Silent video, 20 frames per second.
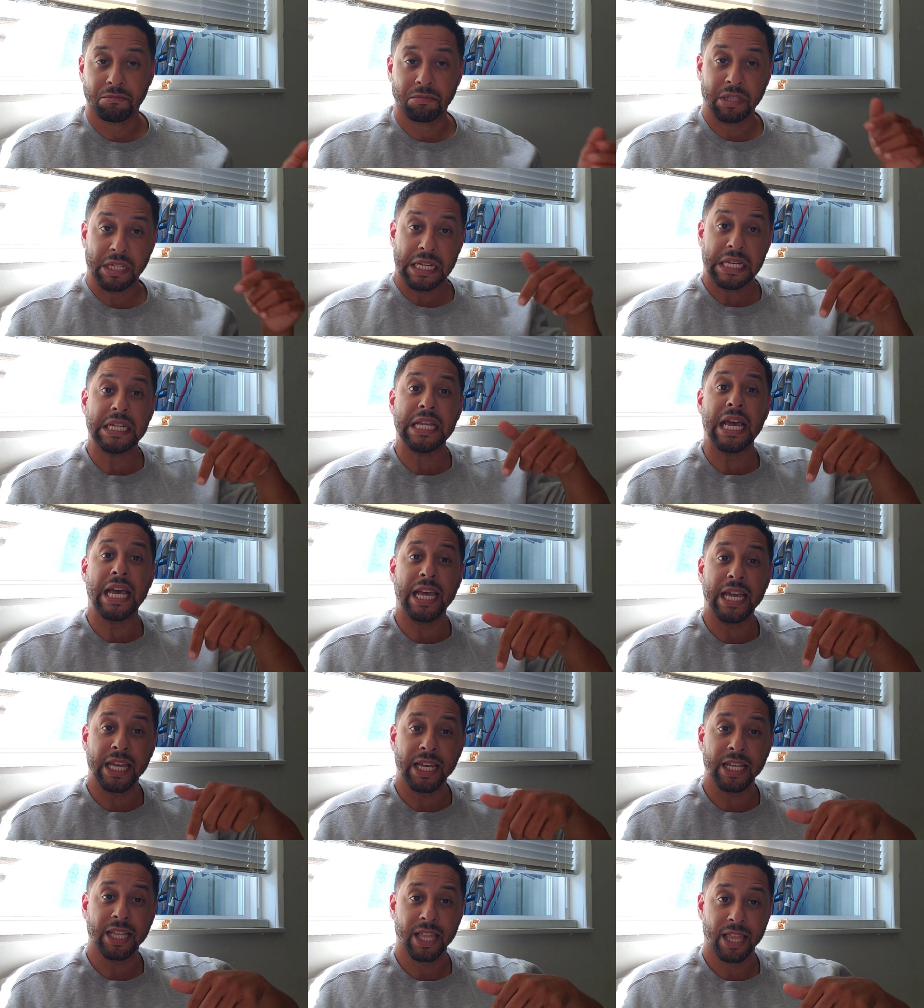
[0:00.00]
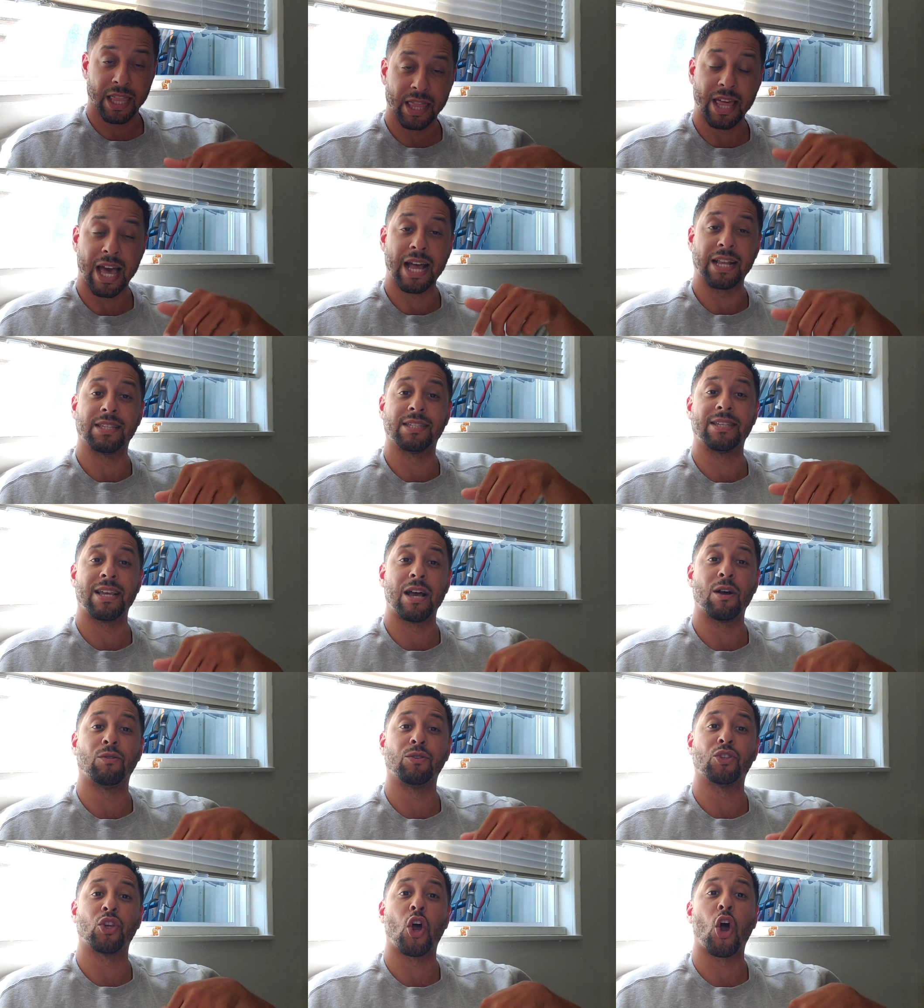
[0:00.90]
Today, that
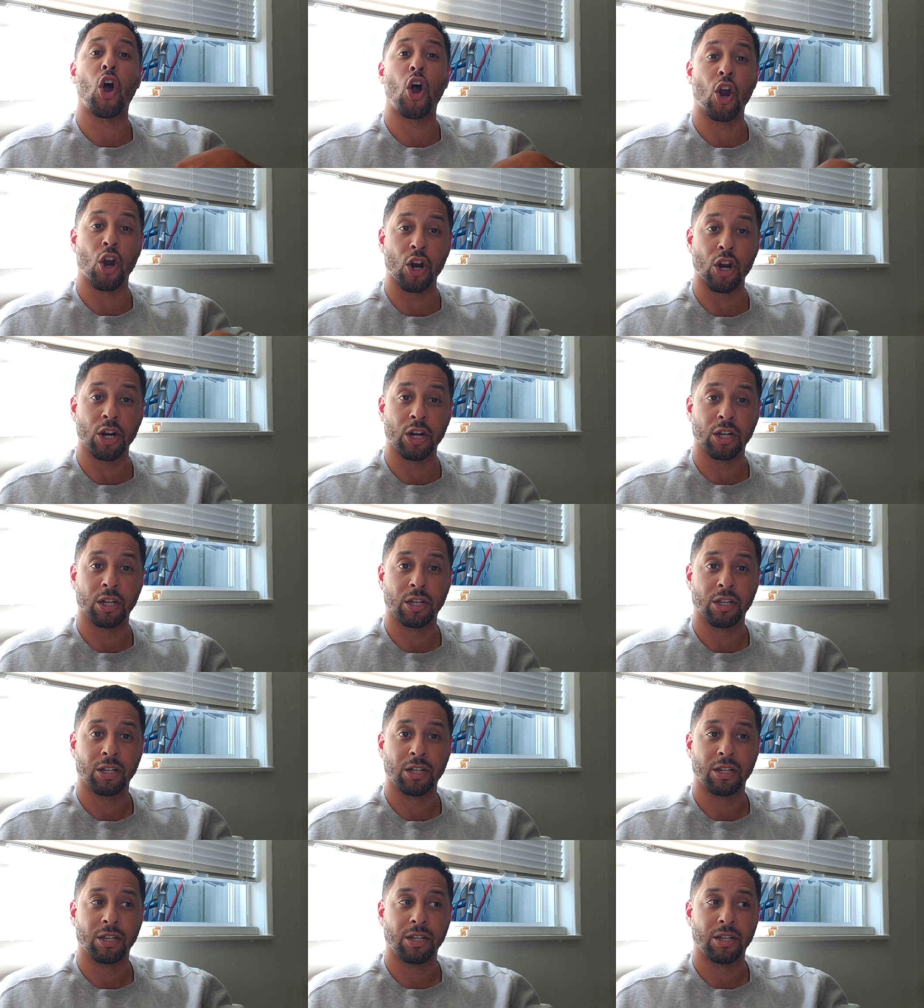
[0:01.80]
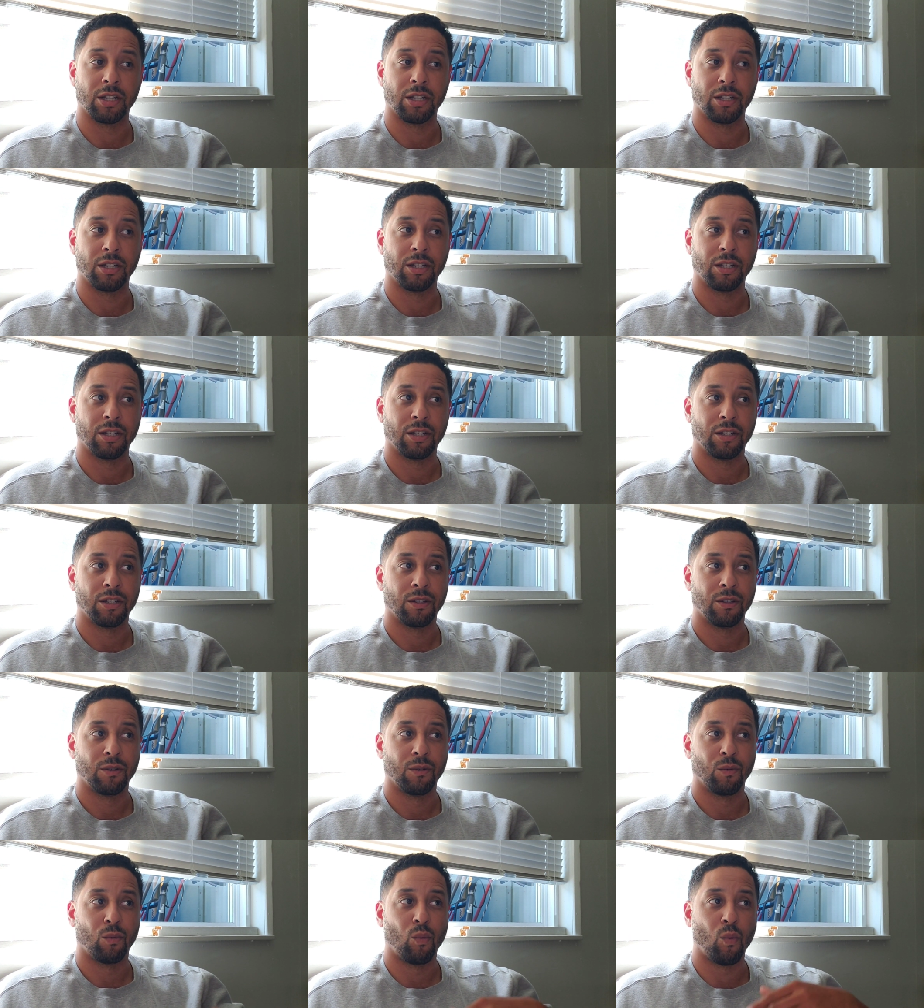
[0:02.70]
sounds hard.
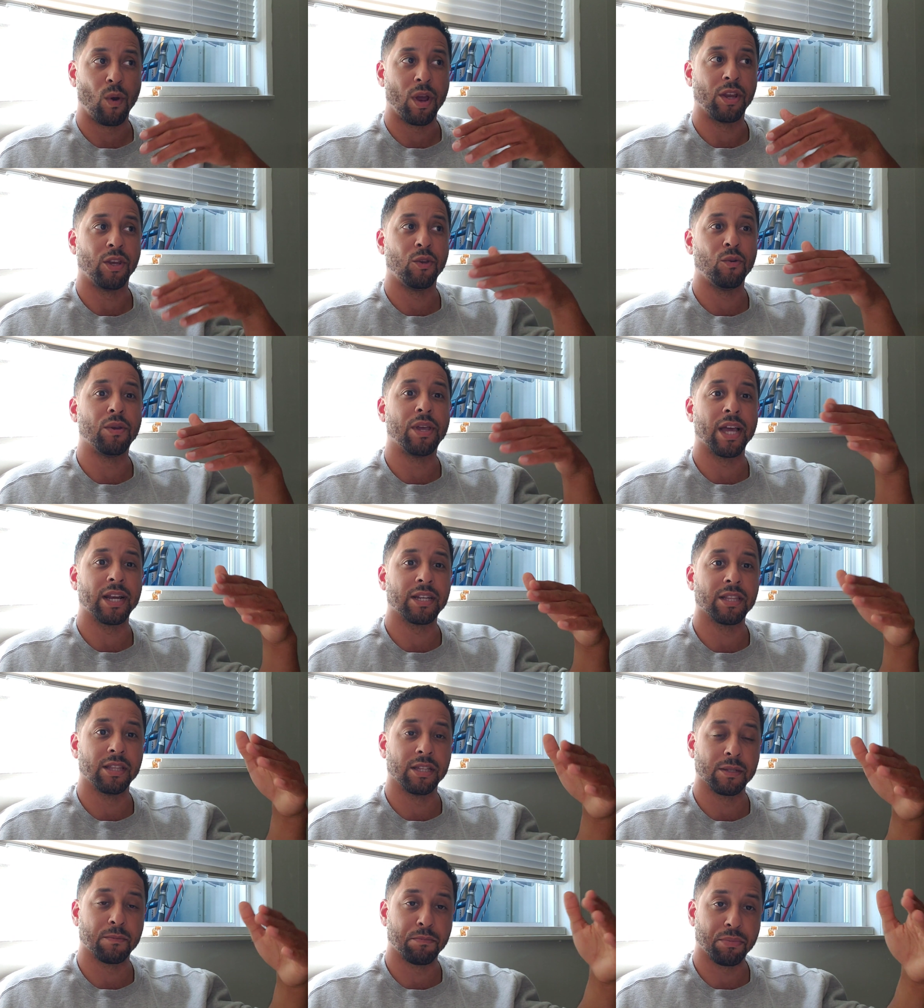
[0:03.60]
When you get to this